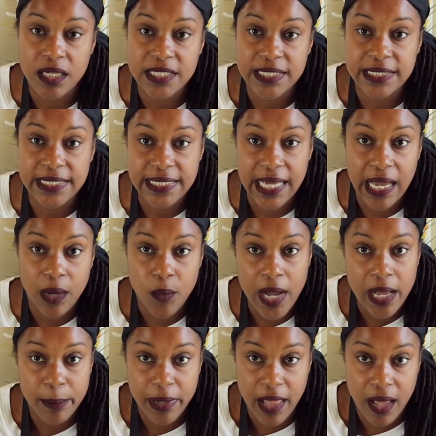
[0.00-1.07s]
It's a
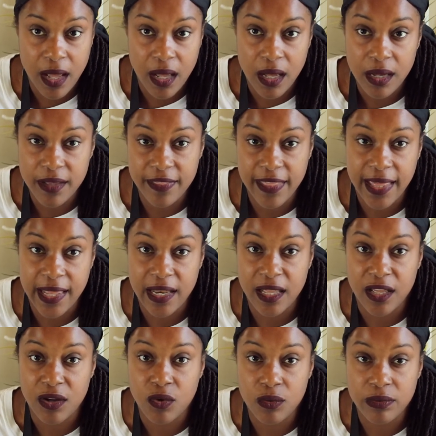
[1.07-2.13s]
DIY blog that
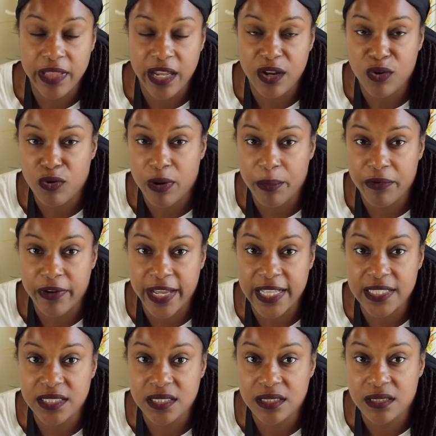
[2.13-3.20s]

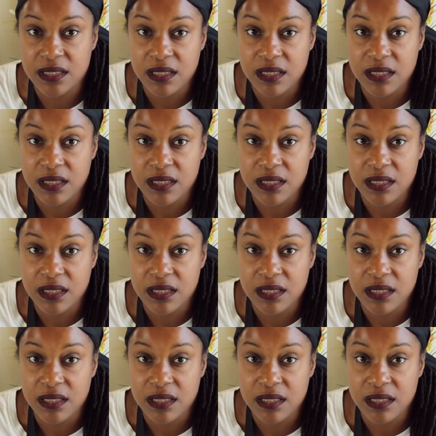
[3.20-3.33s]
incorporates